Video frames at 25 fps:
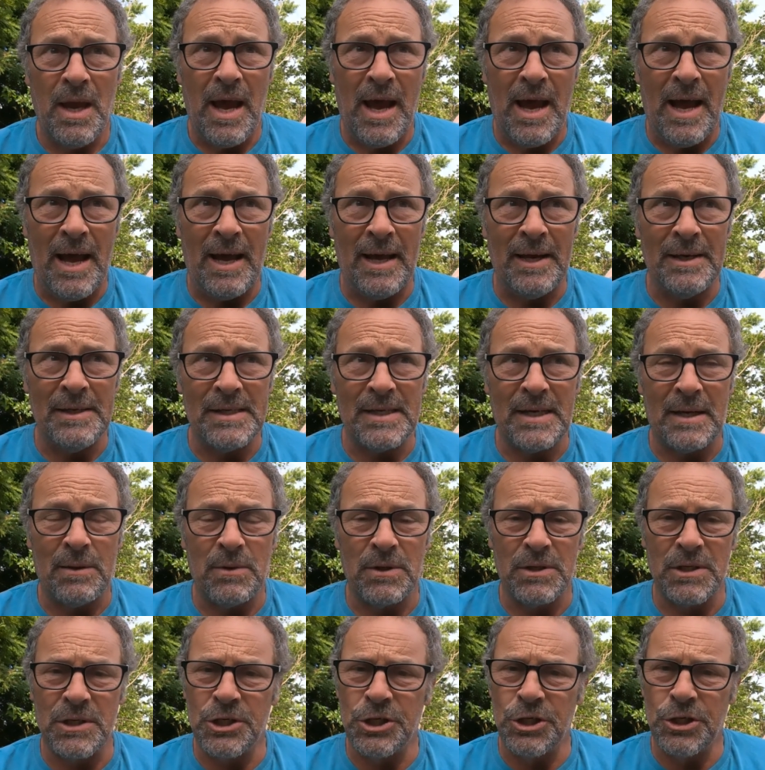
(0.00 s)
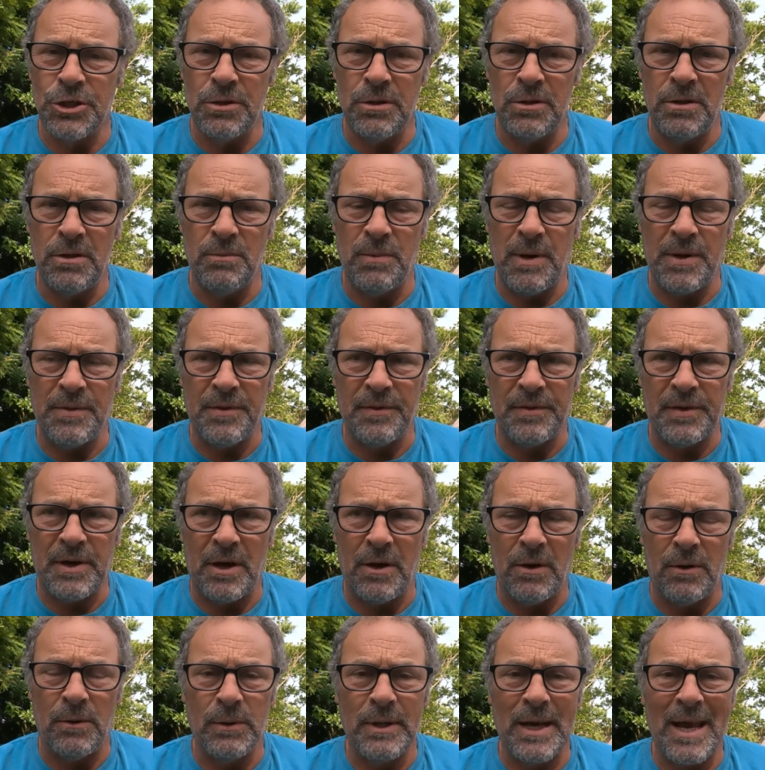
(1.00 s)
And I wasn't sure whether the
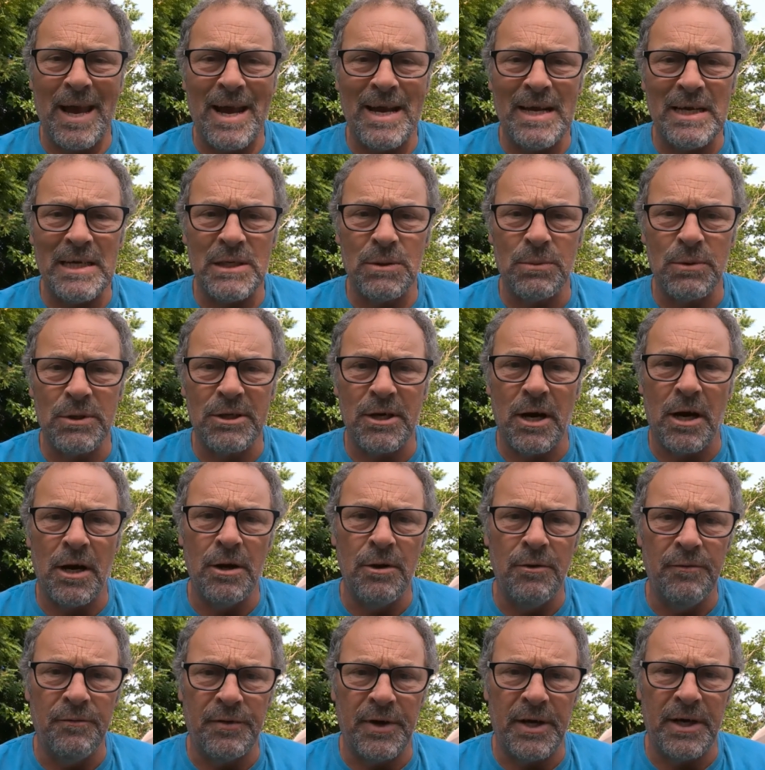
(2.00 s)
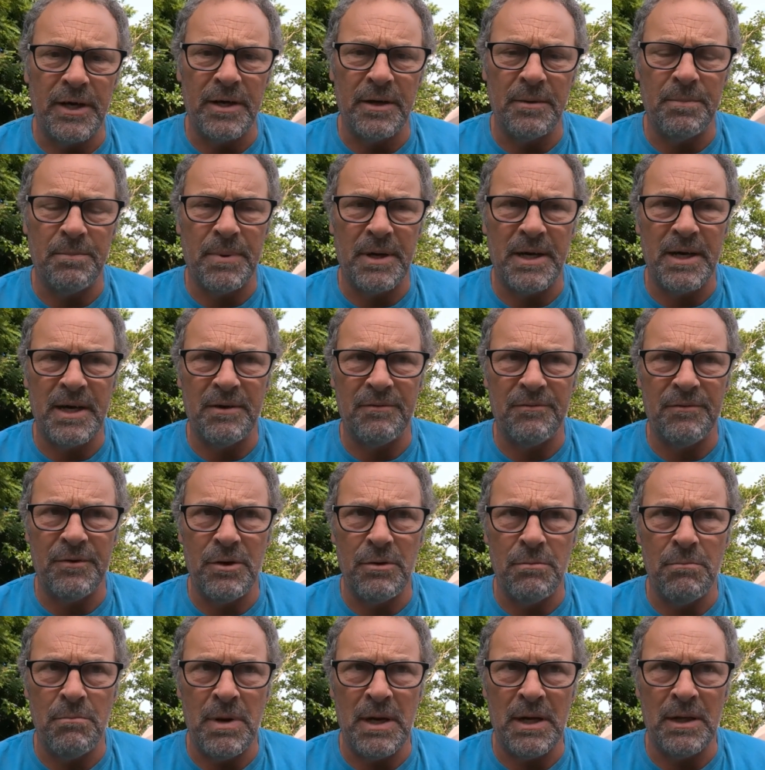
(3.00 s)
whole case was over by a
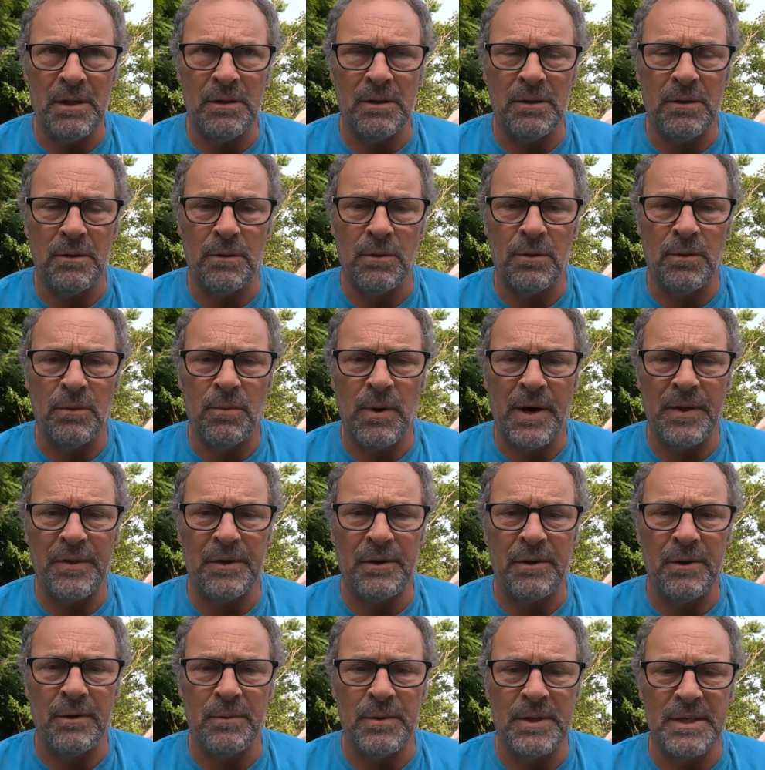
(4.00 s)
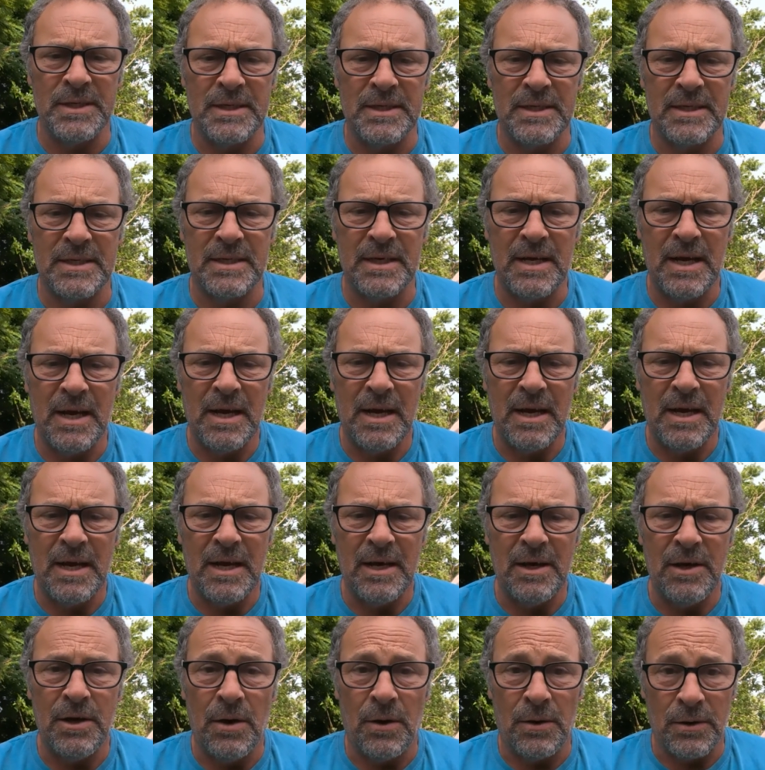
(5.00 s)
few mil or whether it was
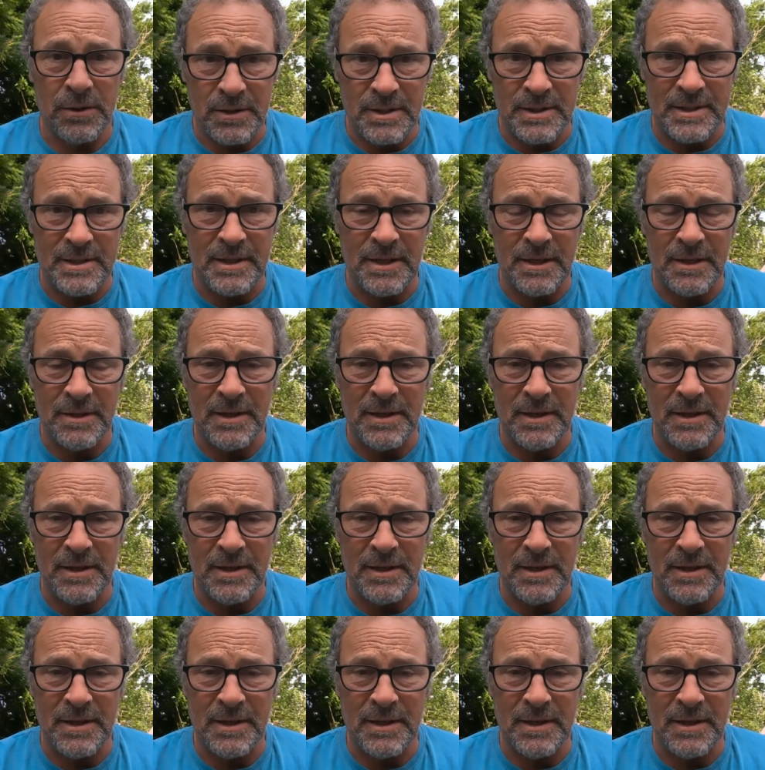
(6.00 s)
not